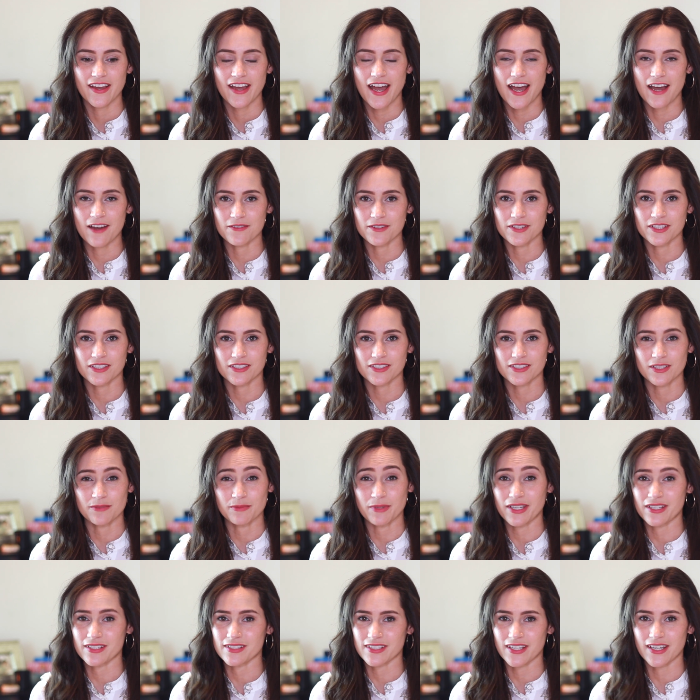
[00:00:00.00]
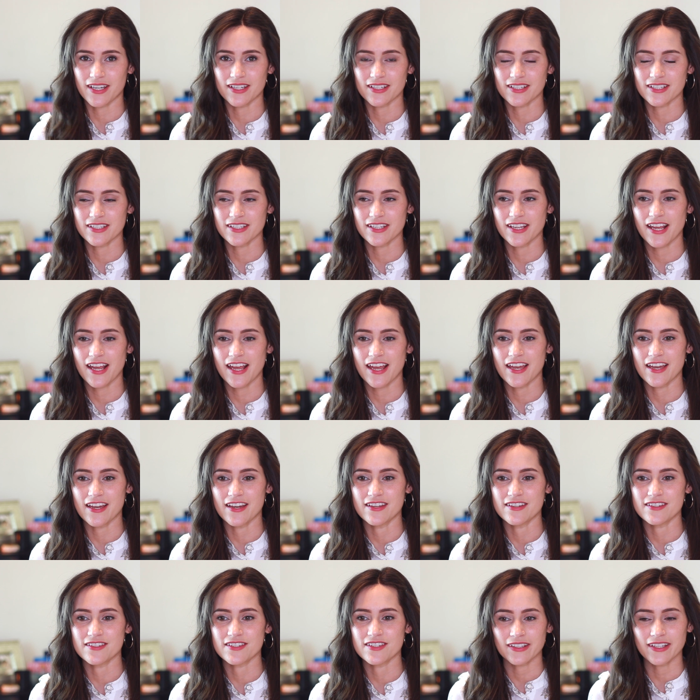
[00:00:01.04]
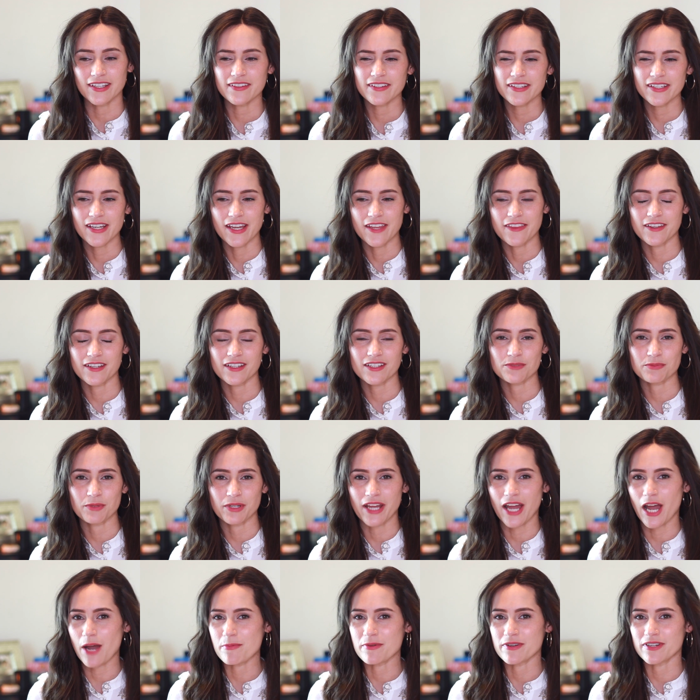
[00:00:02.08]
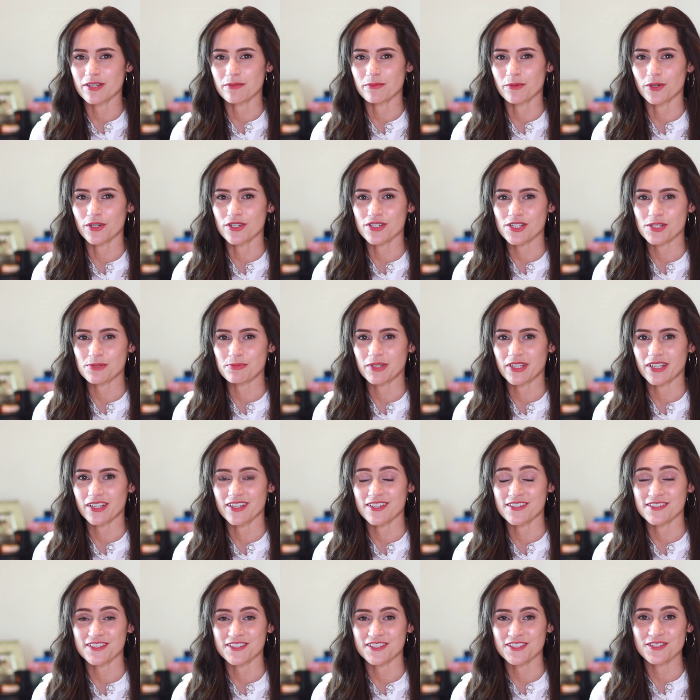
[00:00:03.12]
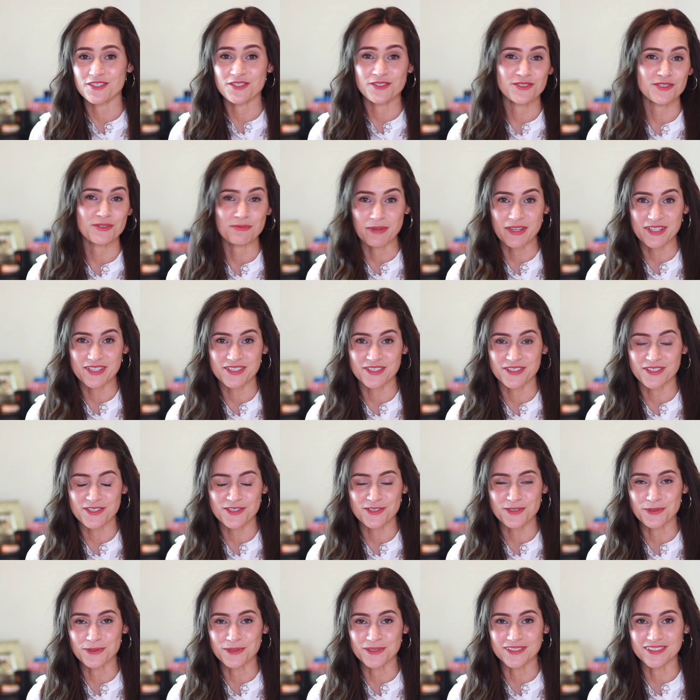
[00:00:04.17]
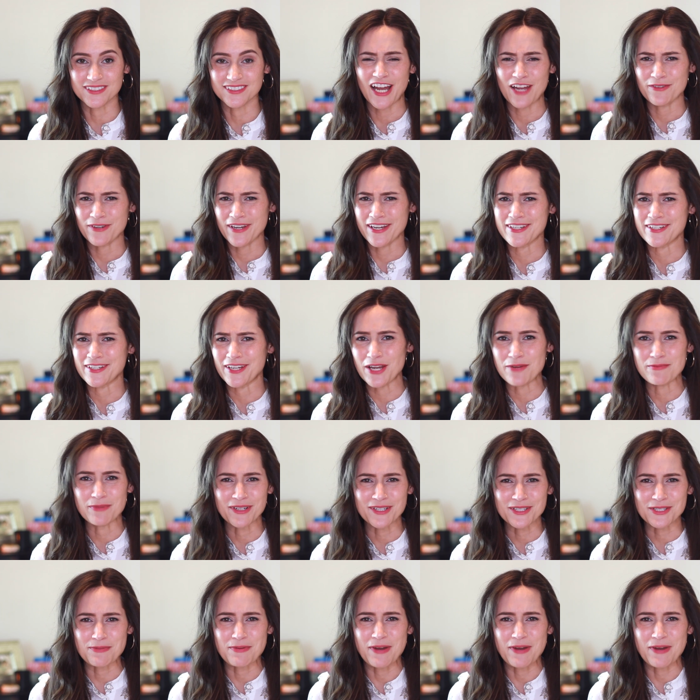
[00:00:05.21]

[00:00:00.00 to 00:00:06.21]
having some anxiety and lately I think it's been happening more just because it's a new semester at school. I've had nightmares